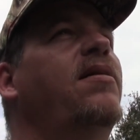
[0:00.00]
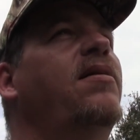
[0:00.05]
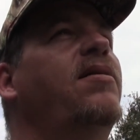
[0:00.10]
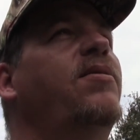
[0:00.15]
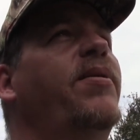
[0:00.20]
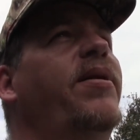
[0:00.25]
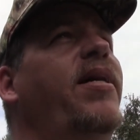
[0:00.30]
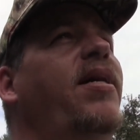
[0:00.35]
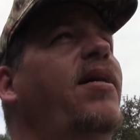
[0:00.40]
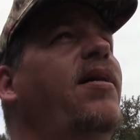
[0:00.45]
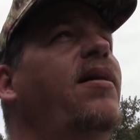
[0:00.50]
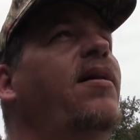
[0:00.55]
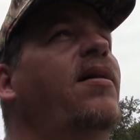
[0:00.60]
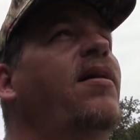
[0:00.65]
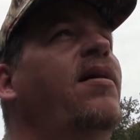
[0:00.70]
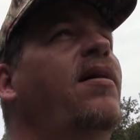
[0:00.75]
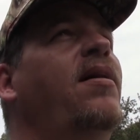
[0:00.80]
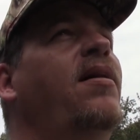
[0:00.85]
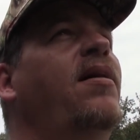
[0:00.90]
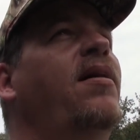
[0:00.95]
Sweet.
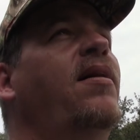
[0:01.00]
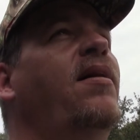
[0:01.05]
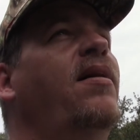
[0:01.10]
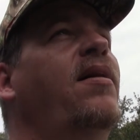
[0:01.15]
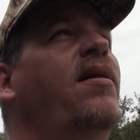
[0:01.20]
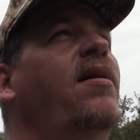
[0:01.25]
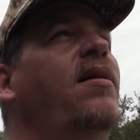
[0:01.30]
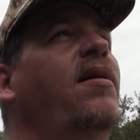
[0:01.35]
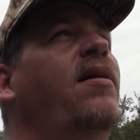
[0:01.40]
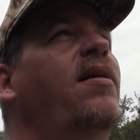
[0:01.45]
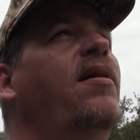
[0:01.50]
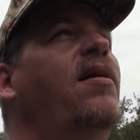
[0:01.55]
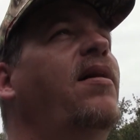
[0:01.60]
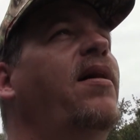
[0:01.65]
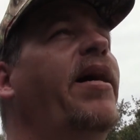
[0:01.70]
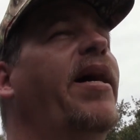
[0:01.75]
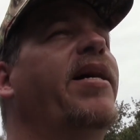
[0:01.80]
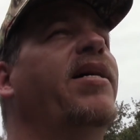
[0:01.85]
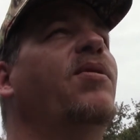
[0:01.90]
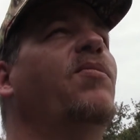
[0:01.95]

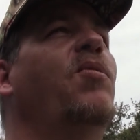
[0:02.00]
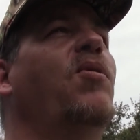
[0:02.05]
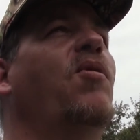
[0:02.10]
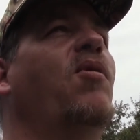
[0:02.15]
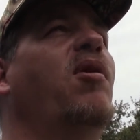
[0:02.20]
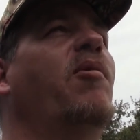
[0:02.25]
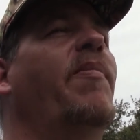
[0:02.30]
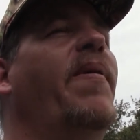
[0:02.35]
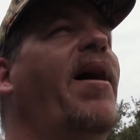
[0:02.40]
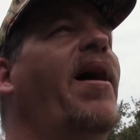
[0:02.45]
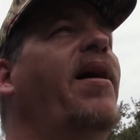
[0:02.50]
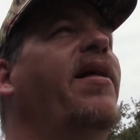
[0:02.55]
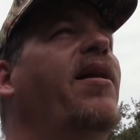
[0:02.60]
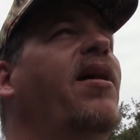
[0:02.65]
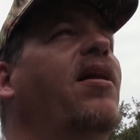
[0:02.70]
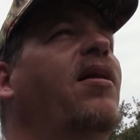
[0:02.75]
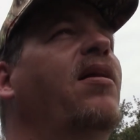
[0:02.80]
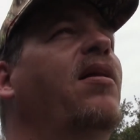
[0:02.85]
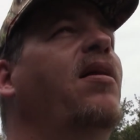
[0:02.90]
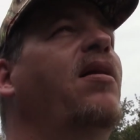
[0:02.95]
I guess I won't go to the bar
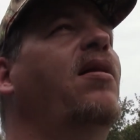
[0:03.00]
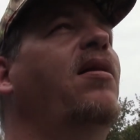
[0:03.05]
then.